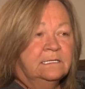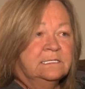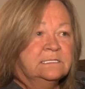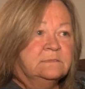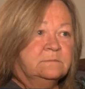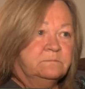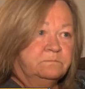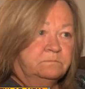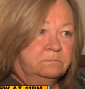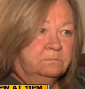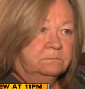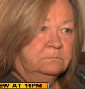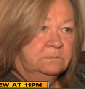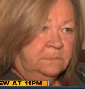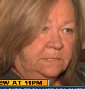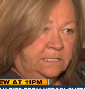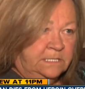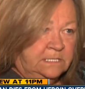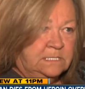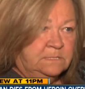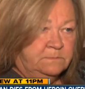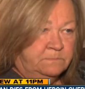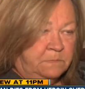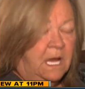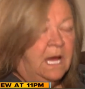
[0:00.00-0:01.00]
his
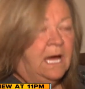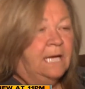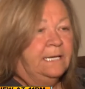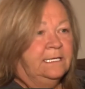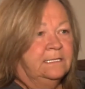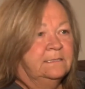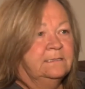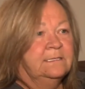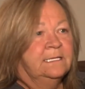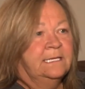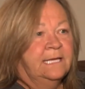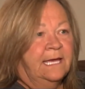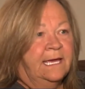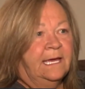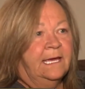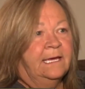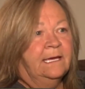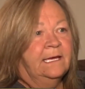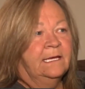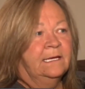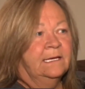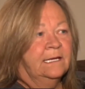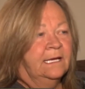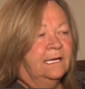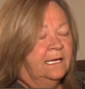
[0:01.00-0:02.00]
his body
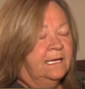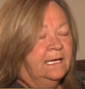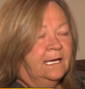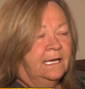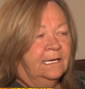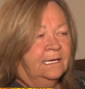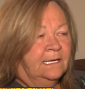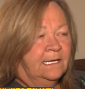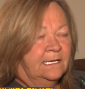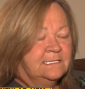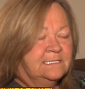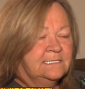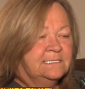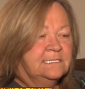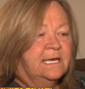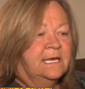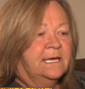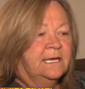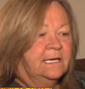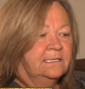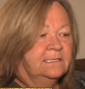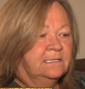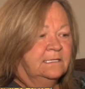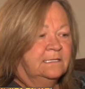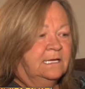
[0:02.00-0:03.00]
today, and I and I
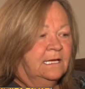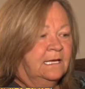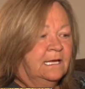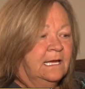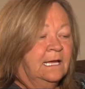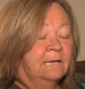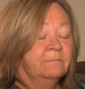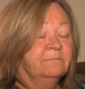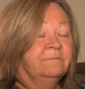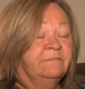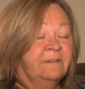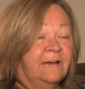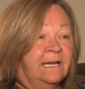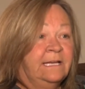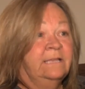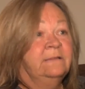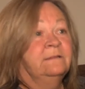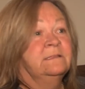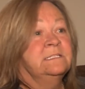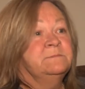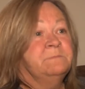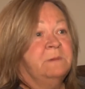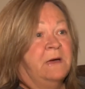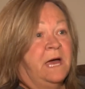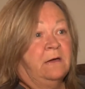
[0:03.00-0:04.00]
said, on
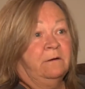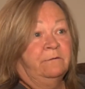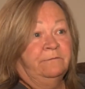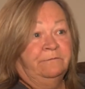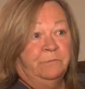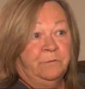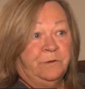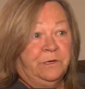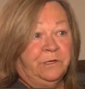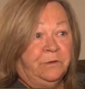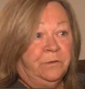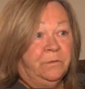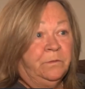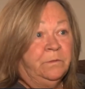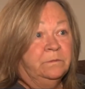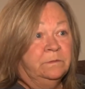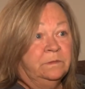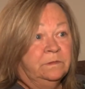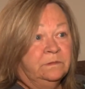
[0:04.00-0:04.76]
fighting this battle for you.